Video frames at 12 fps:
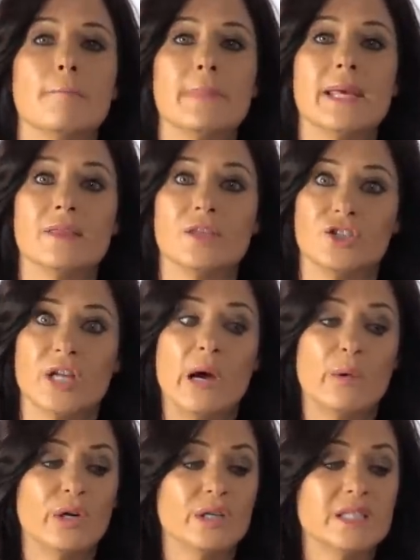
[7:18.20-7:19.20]
in the
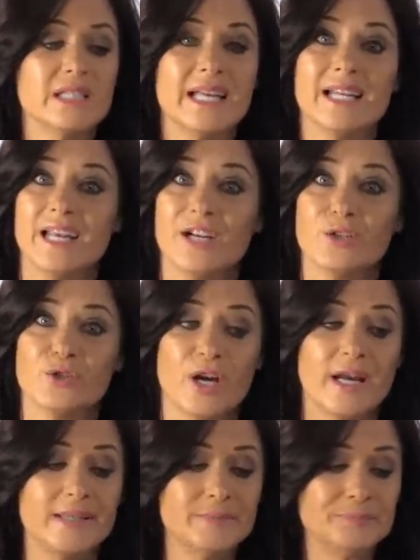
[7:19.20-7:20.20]
shower to let it air dry.